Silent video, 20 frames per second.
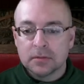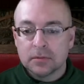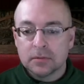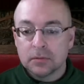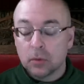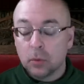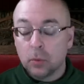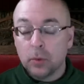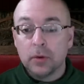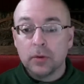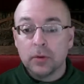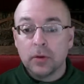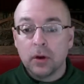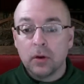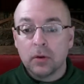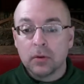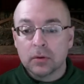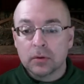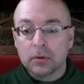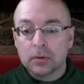We don't
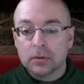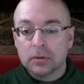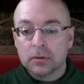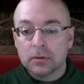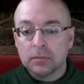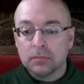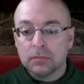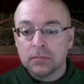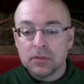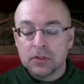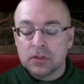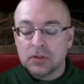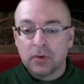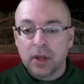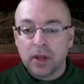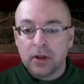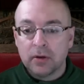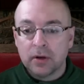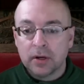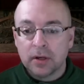know. It's just
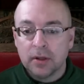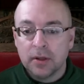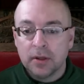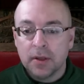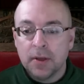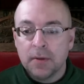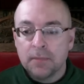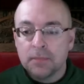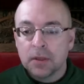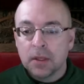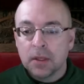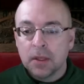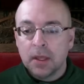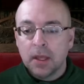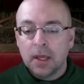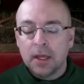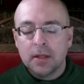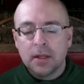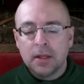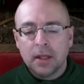rhetoric.
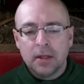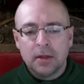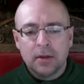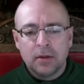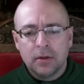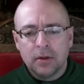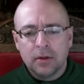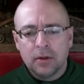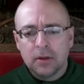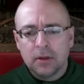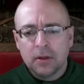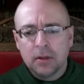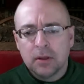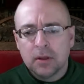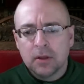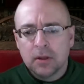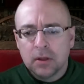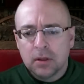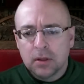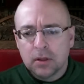And, and
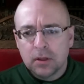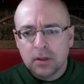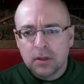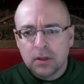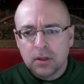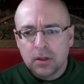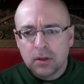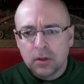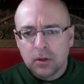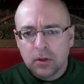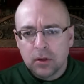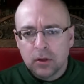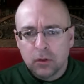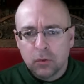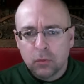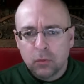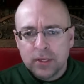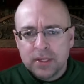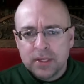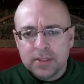the
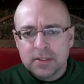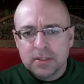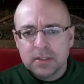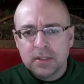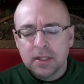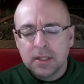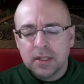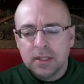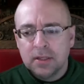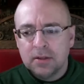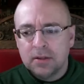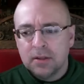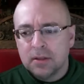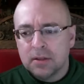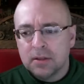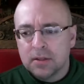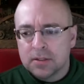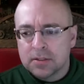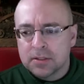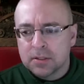reason that he did
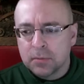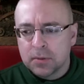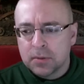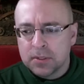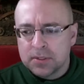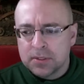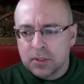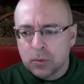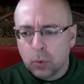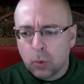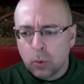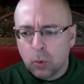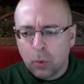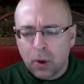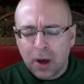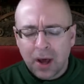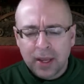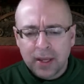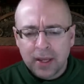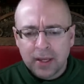this, somebody said, well,
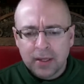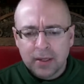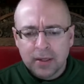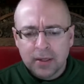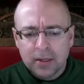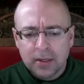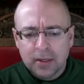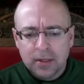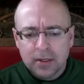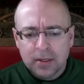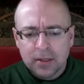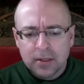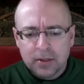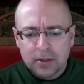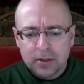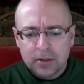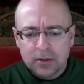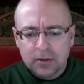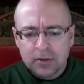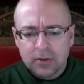why,
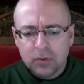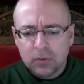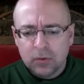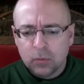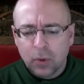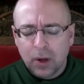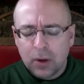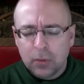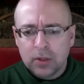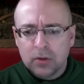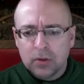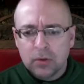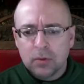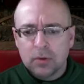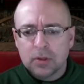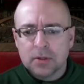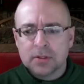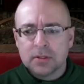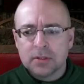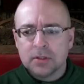why would he do
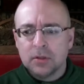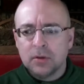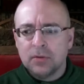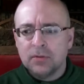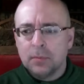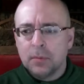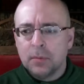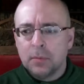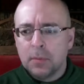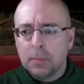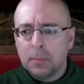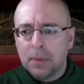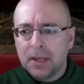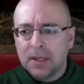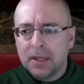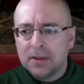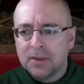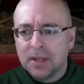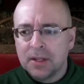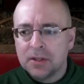this? You haven't even been paying
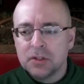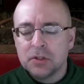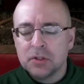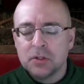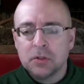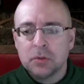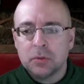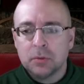attention to it.